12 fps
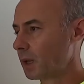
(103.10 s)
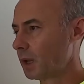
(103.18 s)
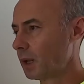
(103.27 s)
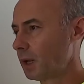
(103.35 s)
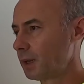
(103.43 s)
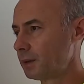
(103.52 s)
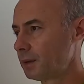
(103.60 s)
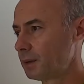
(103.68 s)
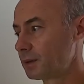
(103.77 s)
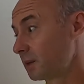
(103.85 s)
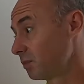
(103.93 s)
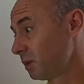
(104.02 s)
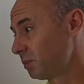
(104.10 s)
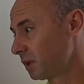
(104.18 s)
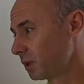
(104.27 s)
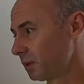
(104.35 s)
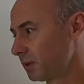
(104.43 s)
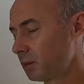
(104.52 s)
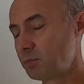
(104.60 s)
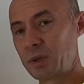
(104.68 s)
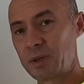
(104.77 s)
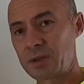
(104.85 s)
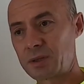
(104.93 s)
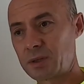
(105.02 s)
and some typical
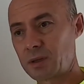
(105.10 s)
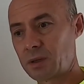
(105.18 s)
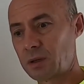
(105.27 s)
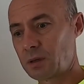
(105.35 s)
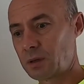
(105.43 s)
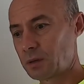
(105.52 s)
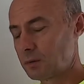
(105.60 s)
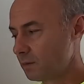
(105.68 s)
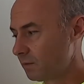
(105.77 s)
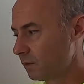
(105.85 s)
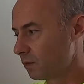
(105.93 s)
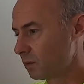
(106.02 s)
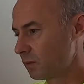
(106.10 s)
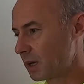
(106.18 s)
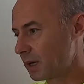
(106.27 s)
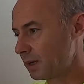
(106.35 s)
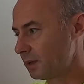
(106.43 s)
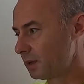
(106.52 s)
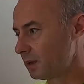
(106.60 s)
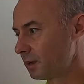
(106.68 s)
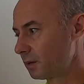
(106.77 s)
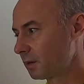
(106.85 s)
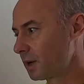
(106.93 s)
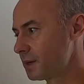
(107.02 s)
numbers for my
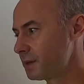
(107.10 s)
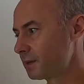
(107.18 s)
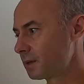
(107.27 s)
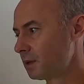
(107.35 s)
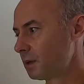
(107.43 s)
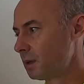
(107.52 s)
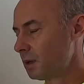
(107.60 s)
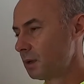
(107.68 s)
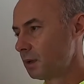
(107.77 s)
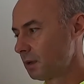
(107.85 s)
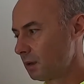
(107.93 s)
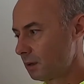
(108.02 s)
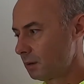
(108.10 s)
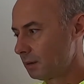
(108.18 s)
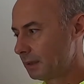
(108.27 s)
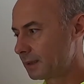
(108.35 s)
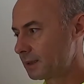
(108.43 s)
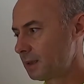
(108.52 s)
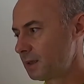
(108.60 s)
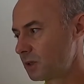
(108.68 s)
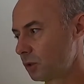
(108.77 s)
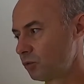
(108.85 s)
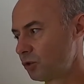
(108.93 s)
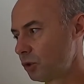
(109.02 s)
rides. Let's see,
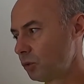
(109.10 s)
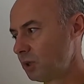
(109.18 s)
zone 2